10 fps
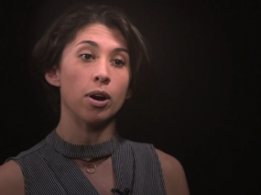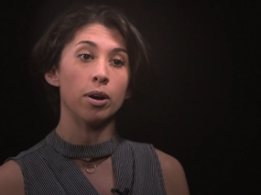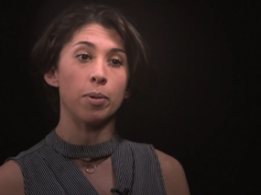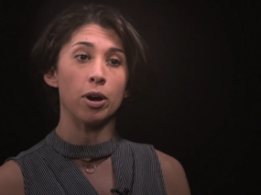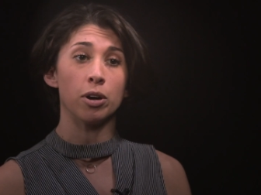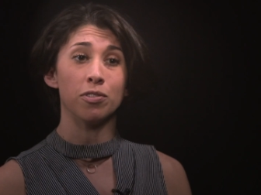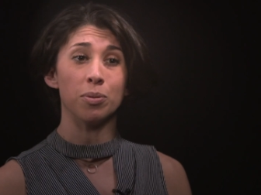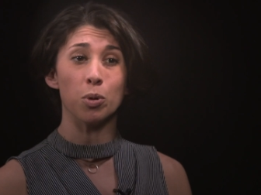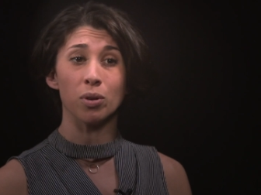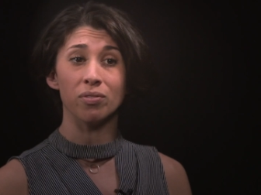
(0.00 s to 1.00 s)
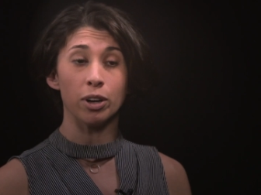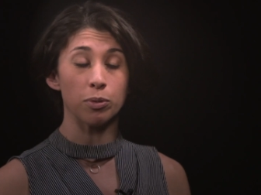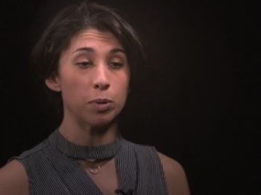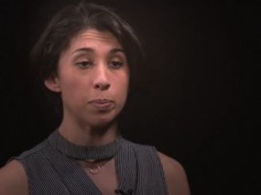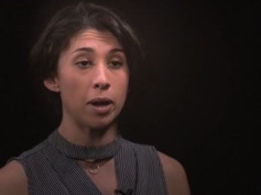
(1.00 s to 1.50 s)
are part of a more
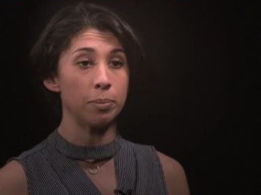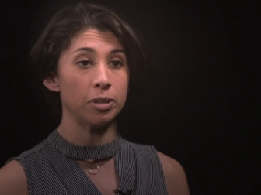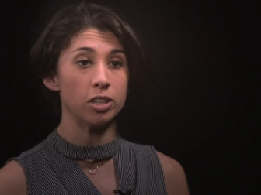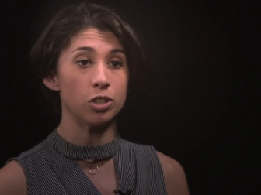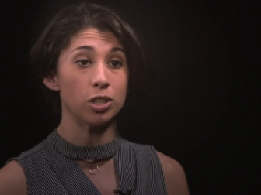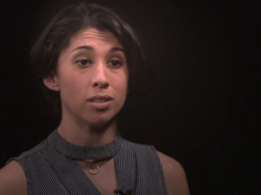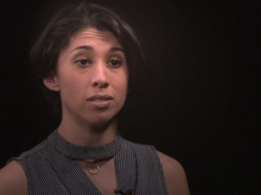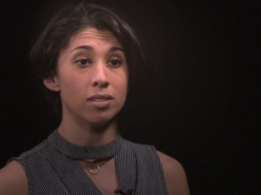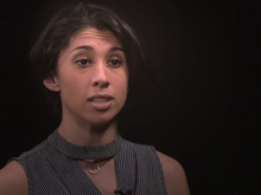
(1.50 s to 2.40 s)
vulnerable population,